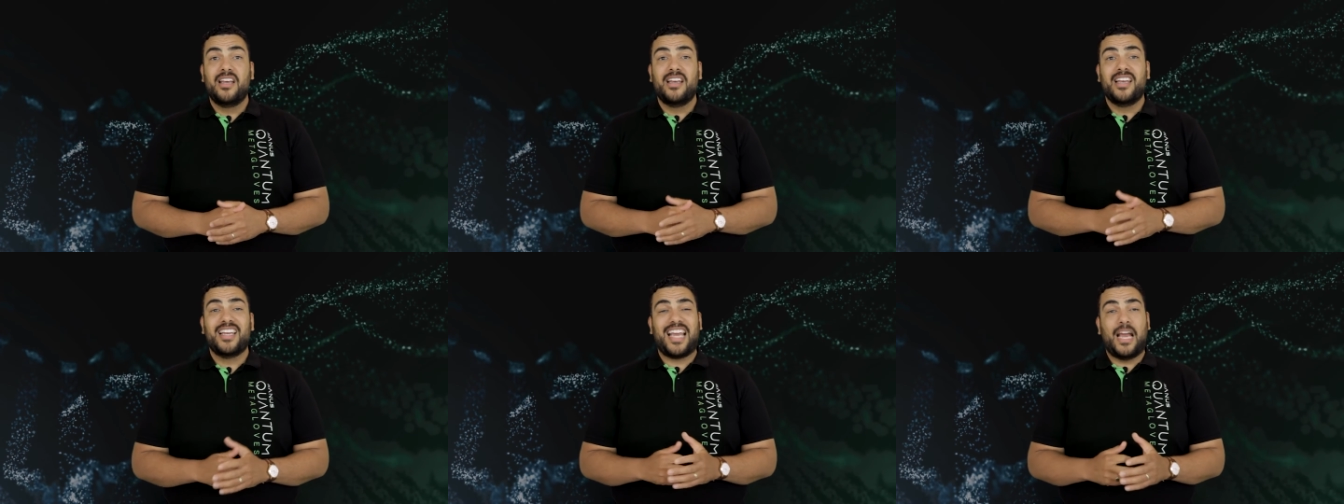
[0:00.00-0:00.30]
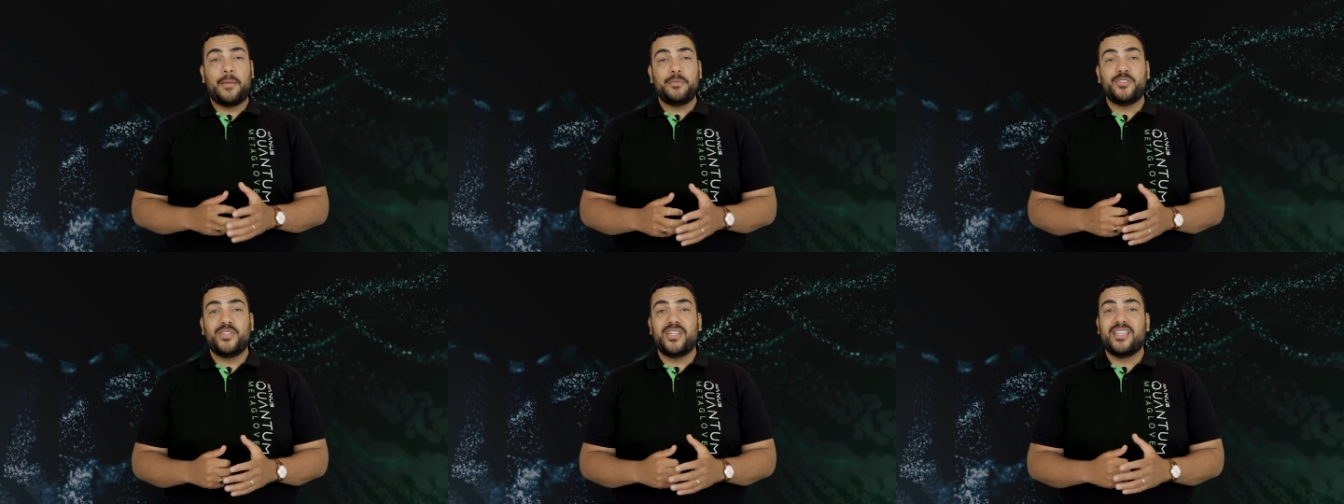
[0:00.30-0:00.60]

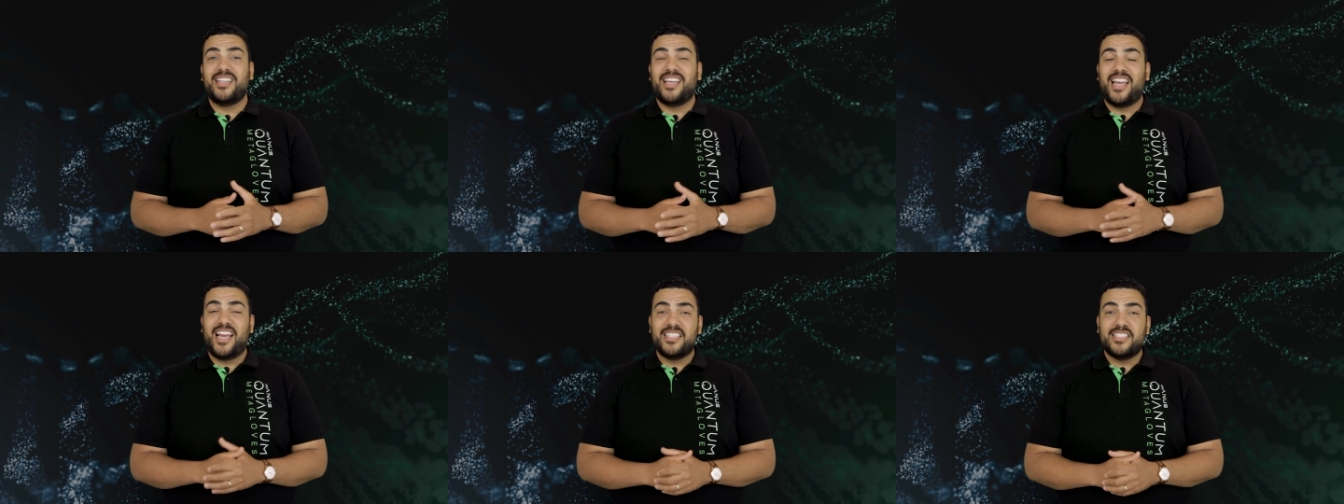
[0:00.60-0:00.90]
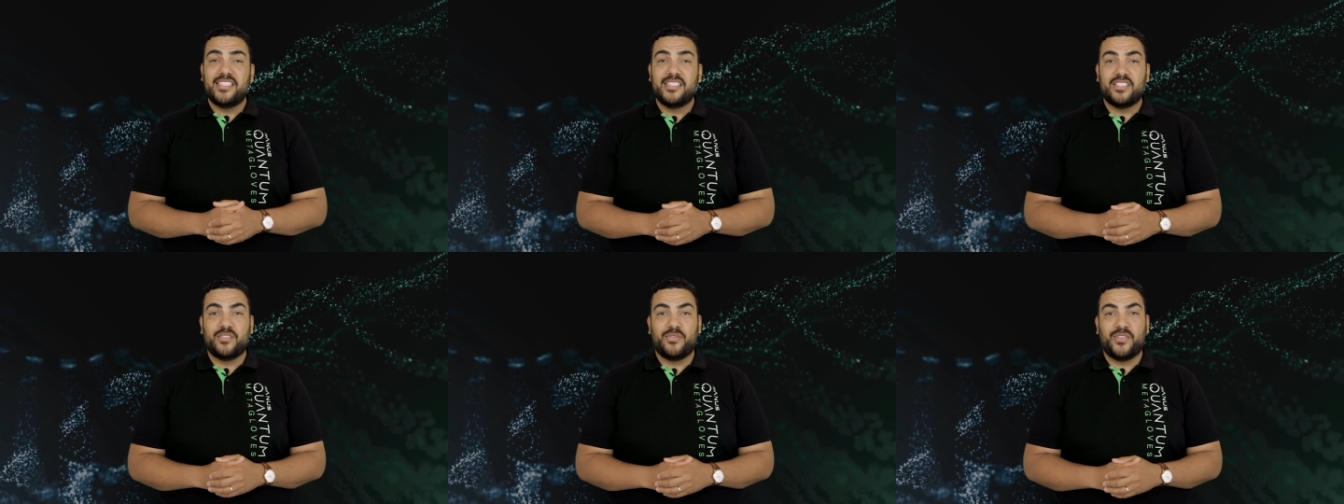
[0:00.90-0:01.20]
Capturing the
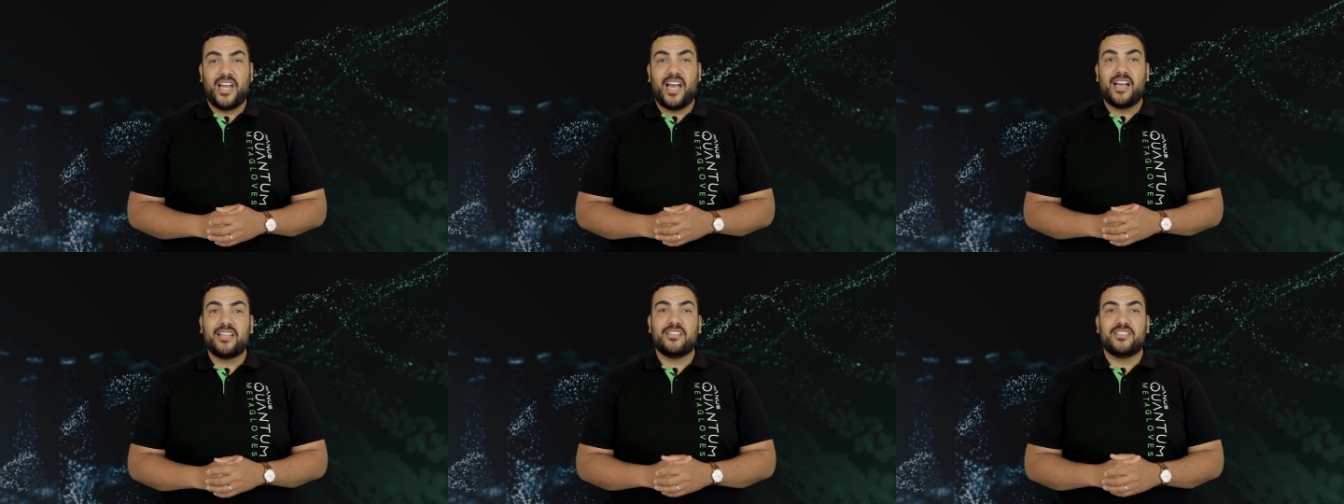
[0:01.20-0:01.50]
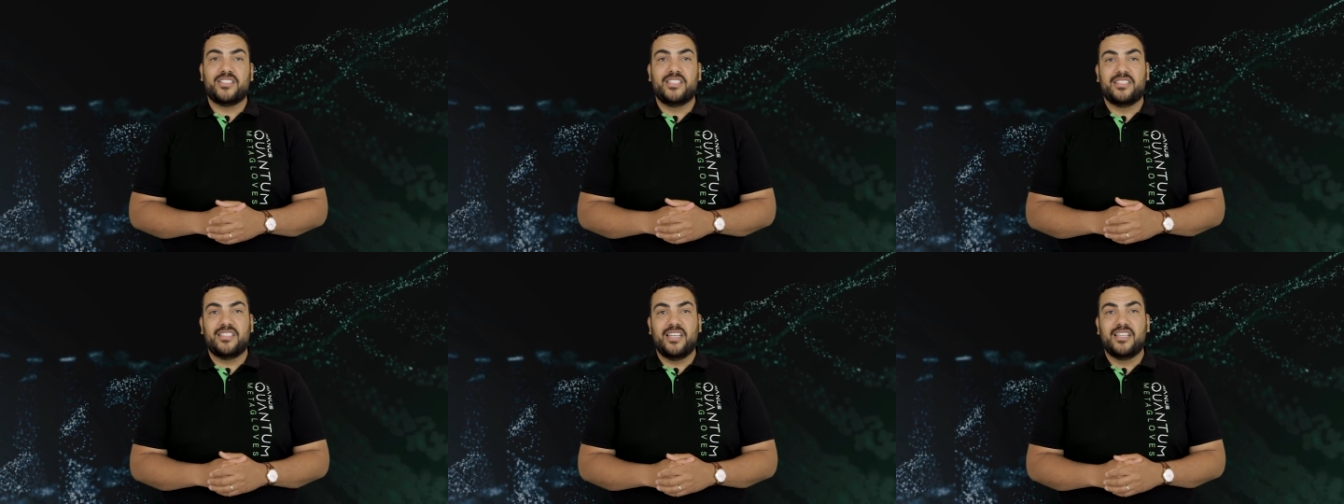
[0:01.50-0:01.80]
essence of an actor's
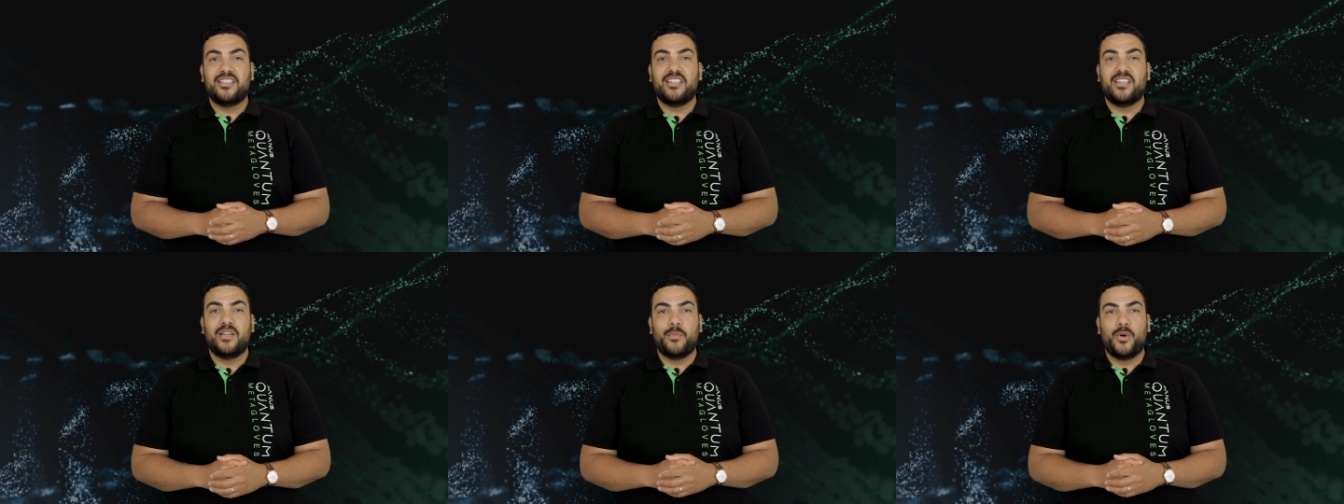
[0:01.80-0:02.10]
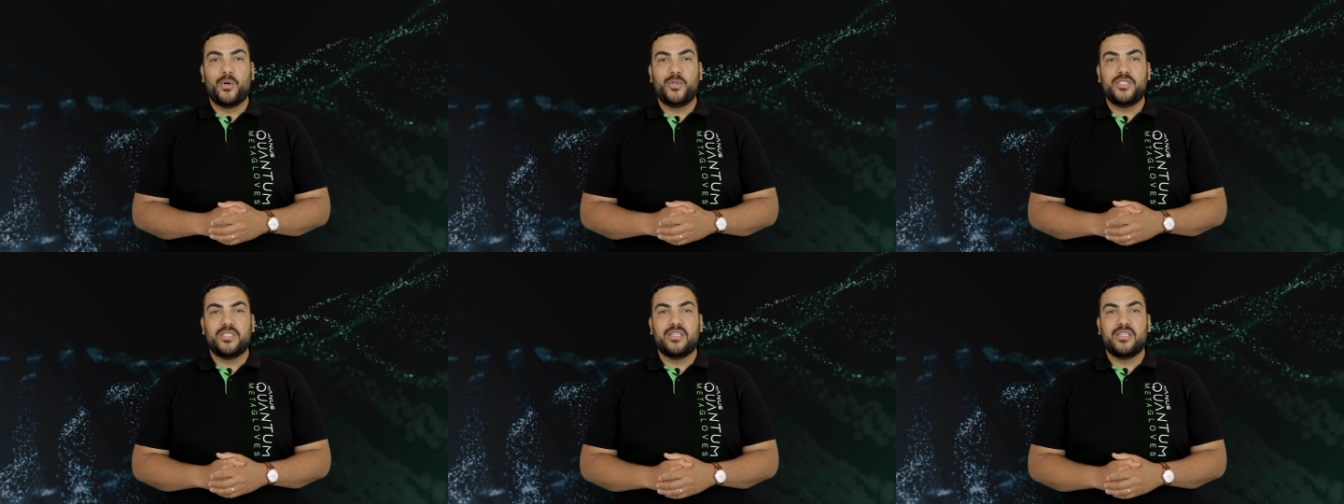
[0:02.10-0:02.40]
intent and
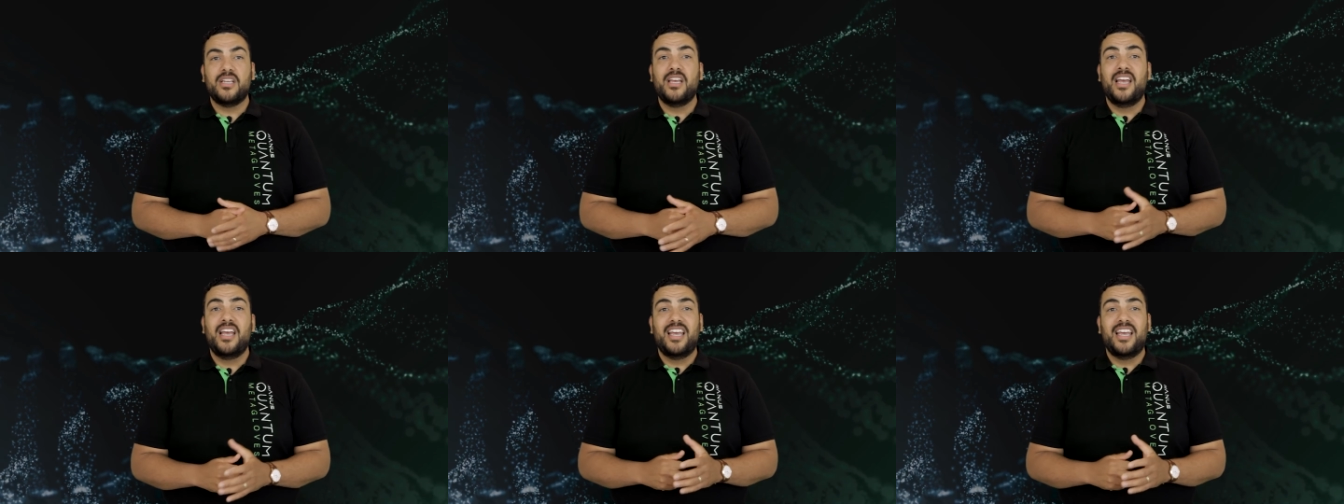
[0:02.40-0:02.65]
emotion,